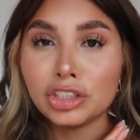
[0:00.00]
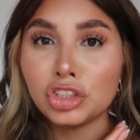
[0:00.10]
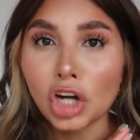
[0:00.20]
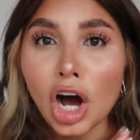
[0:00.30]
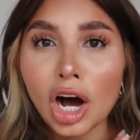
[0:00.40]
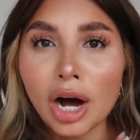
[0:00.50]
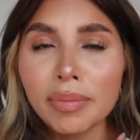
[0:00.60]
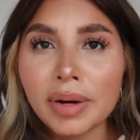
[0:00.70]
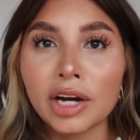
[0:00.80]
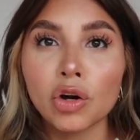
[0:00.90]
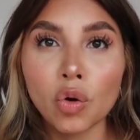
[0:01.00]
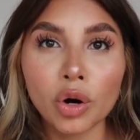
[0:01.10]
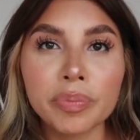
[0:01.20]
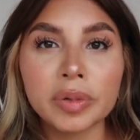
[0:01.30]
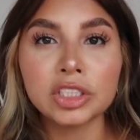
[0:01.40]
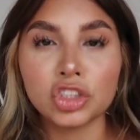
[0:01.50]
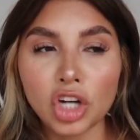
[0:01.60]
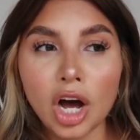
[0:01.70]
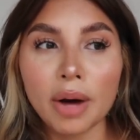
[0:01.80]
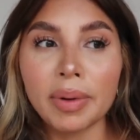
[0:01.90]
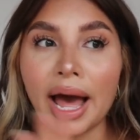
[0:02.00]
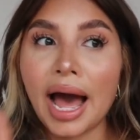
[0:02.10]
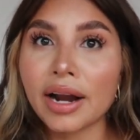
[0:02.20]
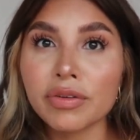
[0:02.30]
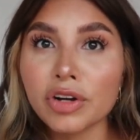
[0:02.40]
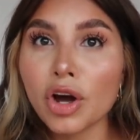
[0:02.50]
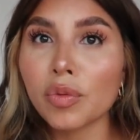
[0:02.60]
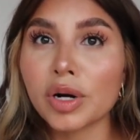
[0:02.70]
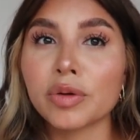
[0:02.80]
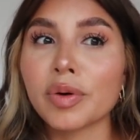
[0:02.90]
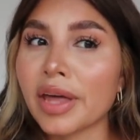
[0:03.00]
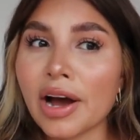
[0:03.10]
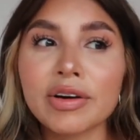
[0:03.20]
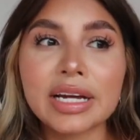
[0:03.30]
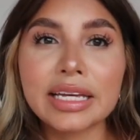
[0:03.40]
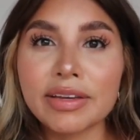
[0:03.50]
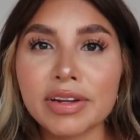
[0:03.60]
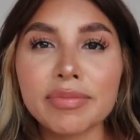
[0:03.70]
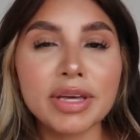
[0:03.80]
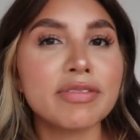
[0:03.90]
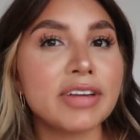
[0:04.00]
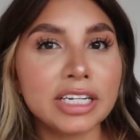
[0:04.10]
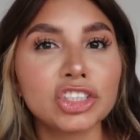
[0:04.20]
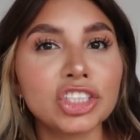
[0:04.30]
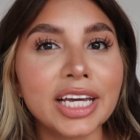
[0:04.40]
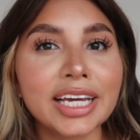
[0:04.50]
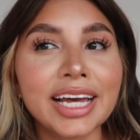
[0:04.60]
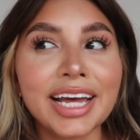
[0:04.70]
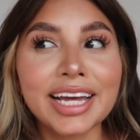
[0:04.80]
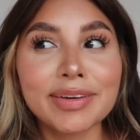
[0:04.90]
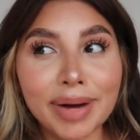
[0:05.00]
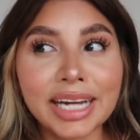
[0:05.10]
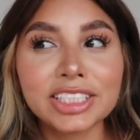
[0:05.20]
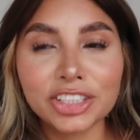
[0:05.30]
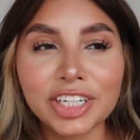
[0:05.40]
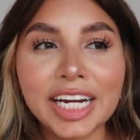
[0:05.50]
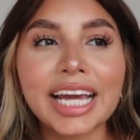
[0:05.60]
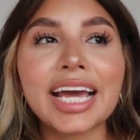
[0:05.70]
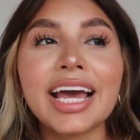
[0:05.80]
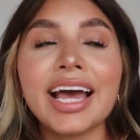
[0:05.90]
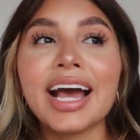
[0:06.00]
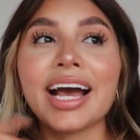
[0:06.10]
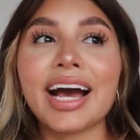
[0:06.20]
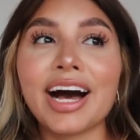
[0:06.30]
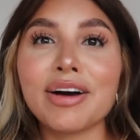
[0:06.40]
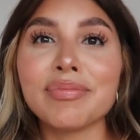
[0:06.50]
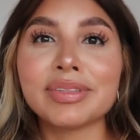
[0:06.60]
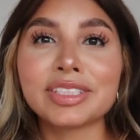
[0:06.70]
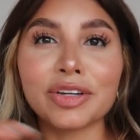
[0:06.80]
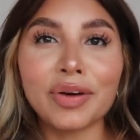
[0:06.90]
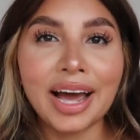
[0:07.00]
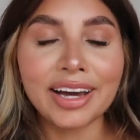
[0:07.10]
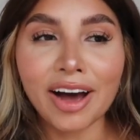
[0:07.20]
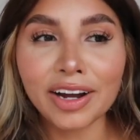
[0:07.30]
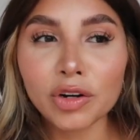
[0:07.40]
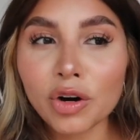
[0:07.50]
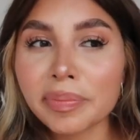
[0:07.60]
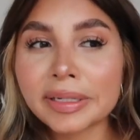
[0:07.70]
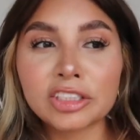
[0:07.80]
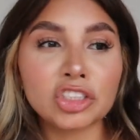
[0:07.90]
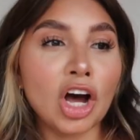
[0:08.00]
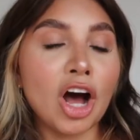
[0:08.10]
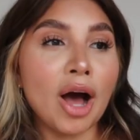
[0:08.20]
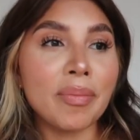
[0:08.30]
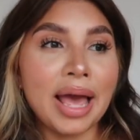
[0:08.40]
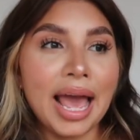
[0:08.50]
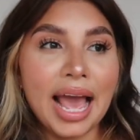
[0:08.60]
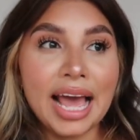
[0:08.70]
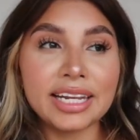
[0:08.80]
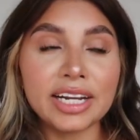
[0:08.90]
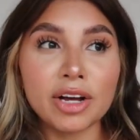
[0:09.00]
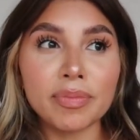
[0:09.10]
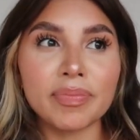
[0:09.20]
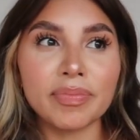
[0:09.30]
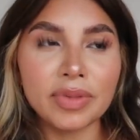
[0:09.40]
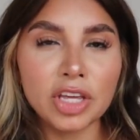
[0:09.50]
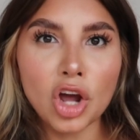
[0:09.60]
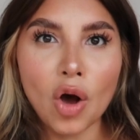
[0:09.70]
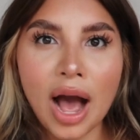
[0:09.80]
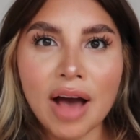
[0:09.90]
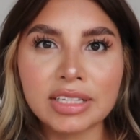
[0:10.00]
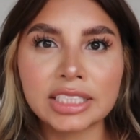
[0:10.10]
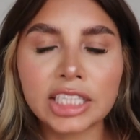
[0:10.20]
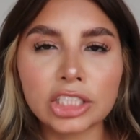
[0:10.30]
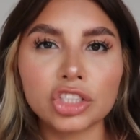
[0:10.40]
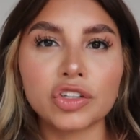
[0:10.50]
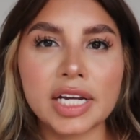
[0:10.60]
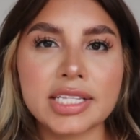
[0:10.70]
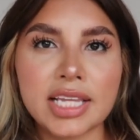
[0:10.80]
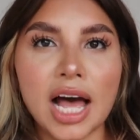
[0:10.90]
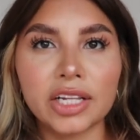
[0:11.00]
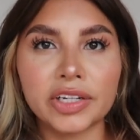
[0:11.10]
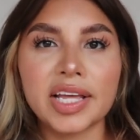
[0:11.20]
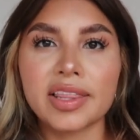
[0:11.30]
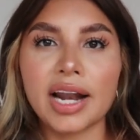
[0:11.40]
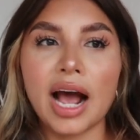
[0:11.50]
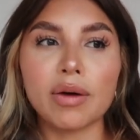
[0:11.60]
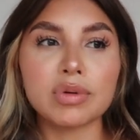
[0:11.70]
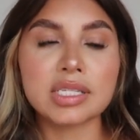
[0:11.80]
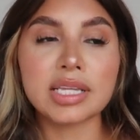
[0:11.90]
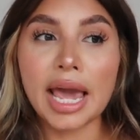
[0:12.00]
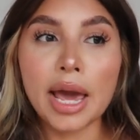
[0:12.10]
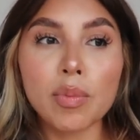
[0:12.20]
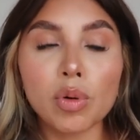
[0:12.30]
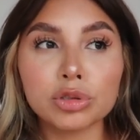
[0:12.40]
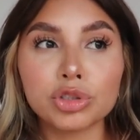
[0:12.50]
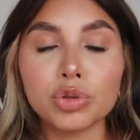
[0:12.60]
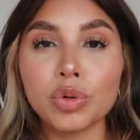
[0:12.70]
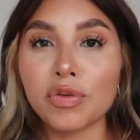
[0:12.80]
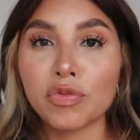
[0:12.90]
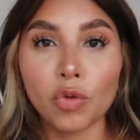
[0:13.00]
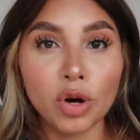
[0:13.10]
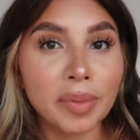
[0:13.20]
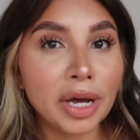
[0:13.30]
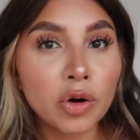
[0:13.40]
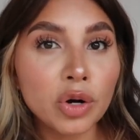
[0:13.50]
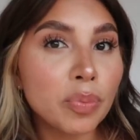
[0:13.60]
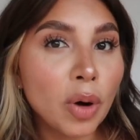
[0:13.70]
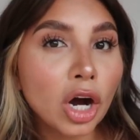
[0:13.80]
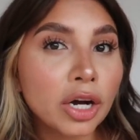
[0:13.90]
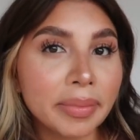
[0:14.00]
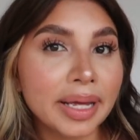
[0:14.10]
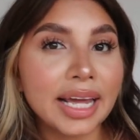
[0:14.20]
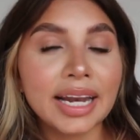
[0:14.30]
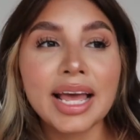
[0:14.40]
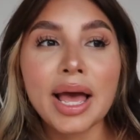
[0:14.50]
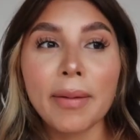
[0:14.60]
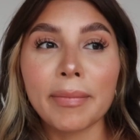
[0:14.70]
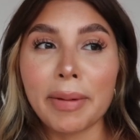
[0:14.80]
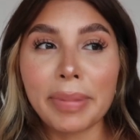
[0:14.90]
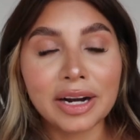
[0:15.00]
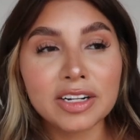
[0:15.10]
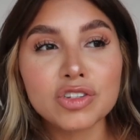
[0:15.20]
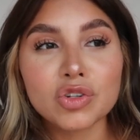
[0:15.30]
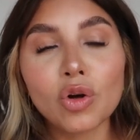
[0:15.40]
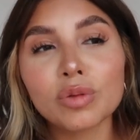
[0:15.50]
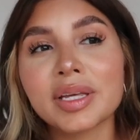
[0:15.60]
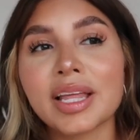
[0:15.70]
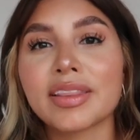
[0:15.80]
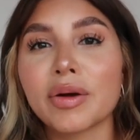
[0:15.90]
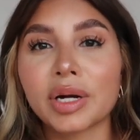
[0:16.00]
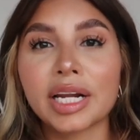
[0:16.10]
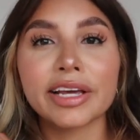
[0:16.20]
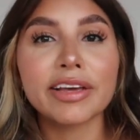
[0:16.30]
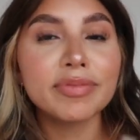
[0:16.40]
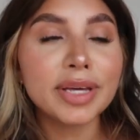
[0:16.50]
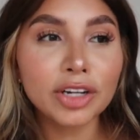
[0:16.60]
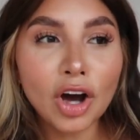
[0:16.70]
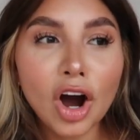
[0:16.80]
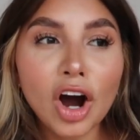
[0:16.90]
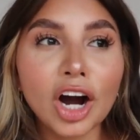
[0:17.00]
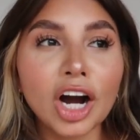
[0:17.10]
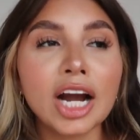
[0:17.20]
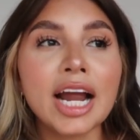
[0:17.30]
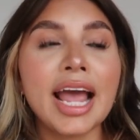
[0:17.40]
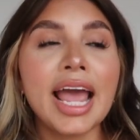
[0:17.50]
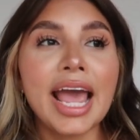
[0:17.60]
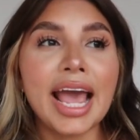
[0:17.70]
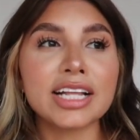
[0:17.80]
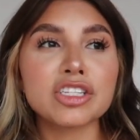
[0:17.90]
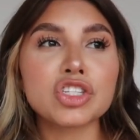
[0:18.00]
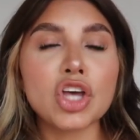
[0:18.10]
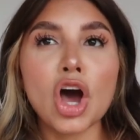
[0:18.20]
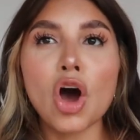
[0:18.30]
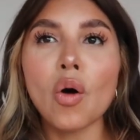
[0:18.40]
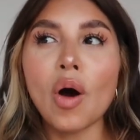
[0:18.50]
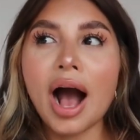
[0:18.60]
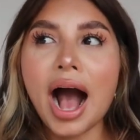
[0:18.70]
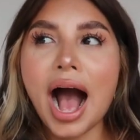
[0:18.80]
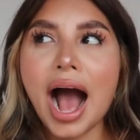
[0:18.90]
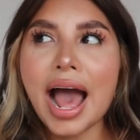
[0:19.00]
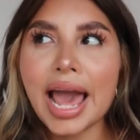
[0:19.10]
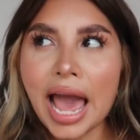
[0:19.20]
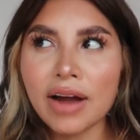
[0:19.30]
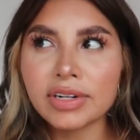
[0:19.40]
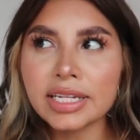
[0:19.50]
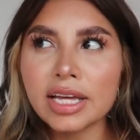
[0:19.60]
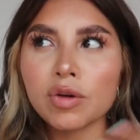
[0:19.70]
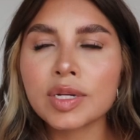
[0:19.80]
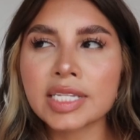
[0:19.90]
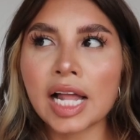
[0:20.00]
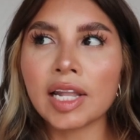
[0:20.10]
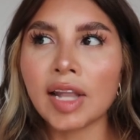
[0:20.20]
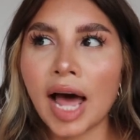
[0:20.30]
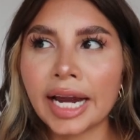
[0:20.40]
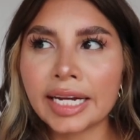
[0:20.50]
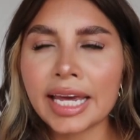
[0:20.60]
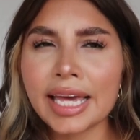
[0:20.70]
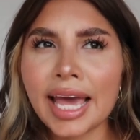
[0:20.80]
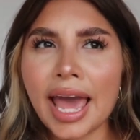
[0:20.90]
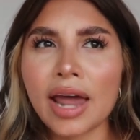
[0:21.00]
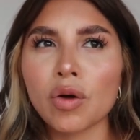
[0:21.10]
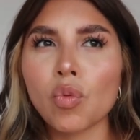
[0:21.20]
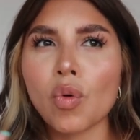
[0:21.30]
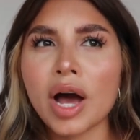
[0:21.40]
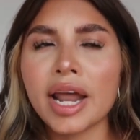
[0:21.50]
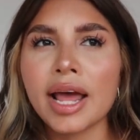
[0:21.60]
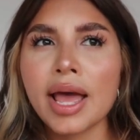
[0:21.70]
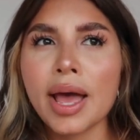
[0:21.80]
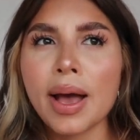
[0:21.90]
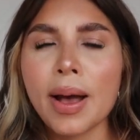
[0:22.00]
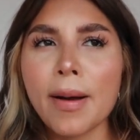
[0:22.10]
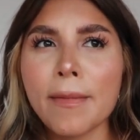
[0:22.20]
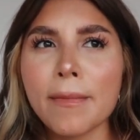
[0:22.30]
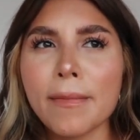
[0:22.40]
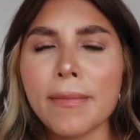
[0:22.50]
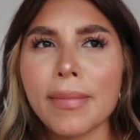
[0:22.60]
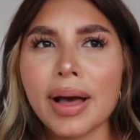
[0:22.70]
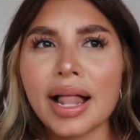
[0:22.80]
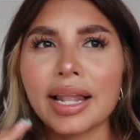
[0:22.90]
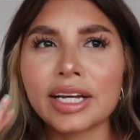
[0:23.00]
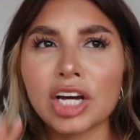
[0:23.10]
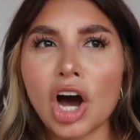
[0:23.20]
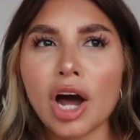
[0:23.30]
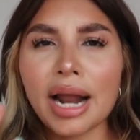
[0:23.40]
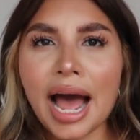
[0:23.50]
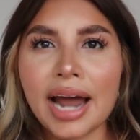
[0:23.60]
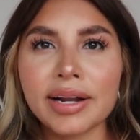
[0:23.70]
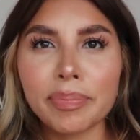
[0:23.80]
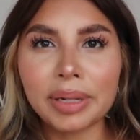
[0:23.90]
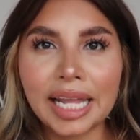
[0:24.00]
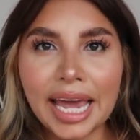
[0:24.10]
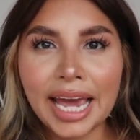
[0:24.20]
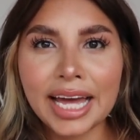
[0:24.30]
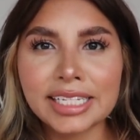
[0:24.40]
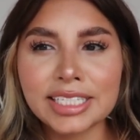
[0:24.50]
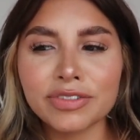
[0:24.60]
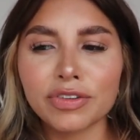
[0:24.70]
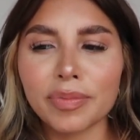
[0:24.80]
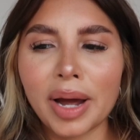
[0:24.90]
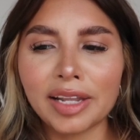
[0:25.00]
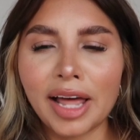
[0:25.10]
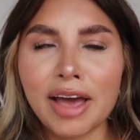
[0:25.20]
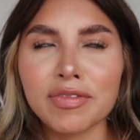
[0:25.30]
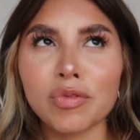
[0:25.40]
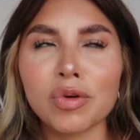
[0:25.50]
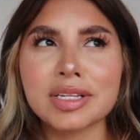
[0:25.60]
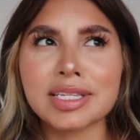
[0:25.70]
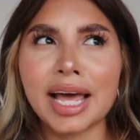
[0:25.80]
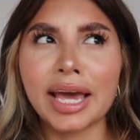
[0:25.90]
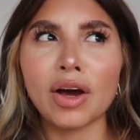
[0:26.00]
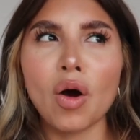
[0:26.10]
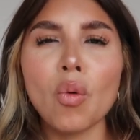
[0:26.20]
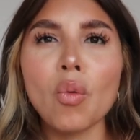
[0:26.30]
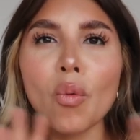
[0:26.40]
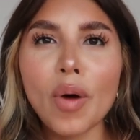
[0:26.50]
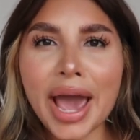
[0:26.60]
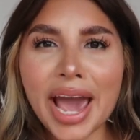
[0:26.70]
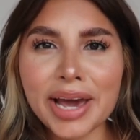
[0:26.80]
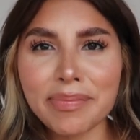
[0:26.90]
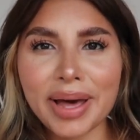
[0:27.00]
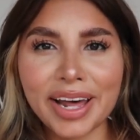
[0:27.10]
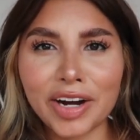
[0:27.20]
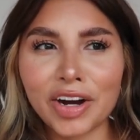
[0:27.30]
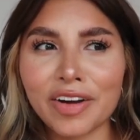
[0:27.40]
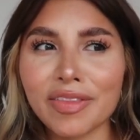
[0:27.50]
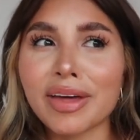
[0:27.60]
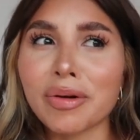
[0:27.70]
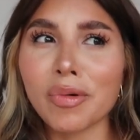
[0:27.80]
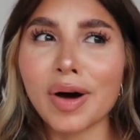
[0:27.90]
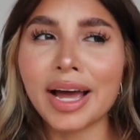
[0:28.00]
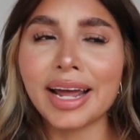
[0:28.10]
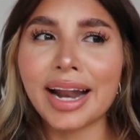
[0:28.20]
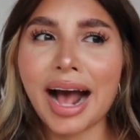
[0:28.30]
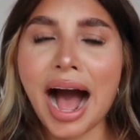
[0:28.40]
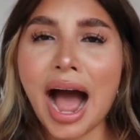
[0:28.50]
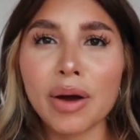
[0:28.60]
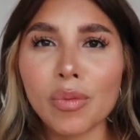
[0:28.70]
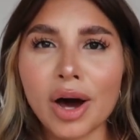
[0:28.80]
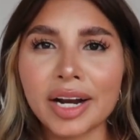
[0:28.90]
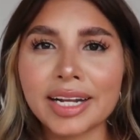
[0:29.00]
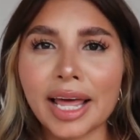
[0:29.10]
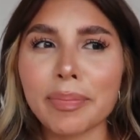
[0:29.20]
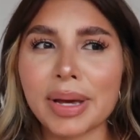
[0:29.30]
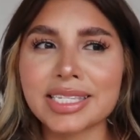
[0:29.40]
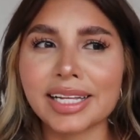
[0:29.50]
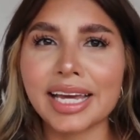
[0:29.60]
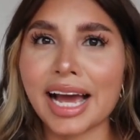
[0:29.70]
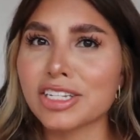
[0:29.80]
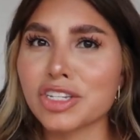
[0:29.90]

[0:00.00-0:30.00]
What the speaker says: job, a corporate job out of nowhere without even me finishing my degree. So I got a corporate job, ended up, you know, having such a great salary that I was able to afford my own apartment. My parents told me that they were gonna give me a car. And so everything was aligning, and what God had planned for my life was like way better than what I wanted. Like basically I